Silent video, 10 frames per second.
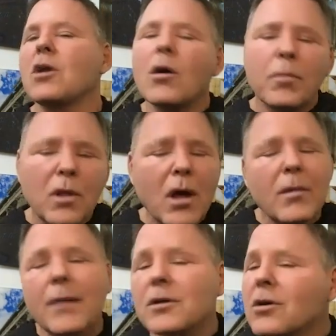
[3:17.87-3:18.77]
No, Plum,
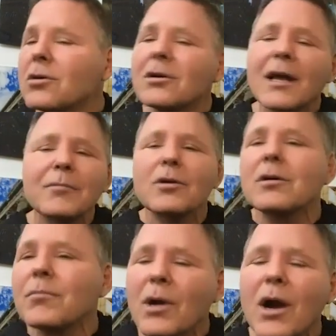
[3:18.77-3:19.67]
I'm
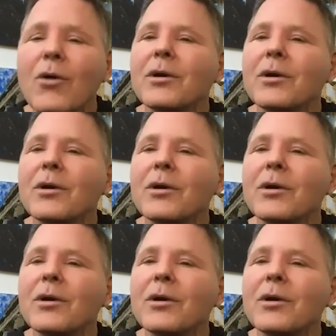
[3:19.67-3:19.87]
good, bro.